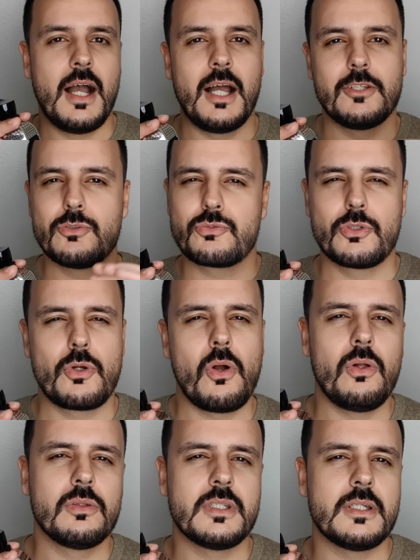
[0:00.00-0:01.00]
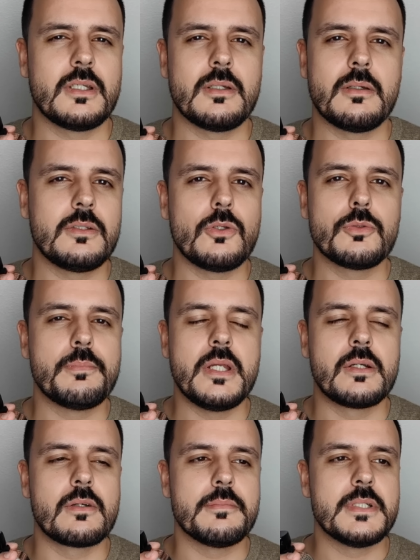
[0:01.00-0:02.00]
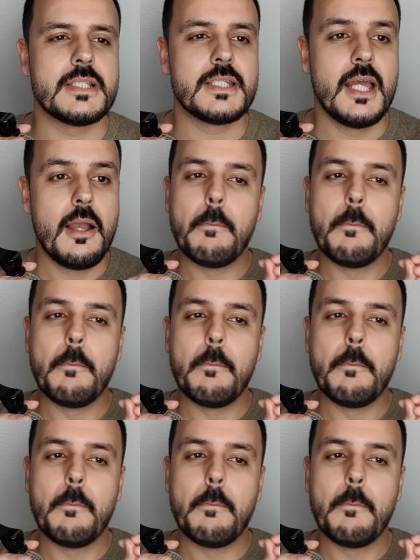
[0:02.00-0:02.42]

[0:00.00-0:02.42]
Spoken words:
I don't recall the note pyramid,